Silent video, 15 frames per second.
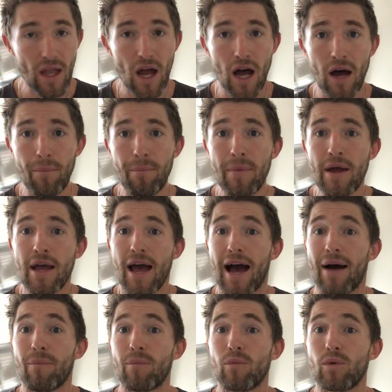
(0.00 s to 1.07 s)

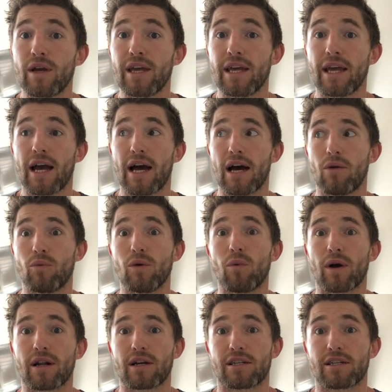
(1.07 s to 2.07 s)
and we won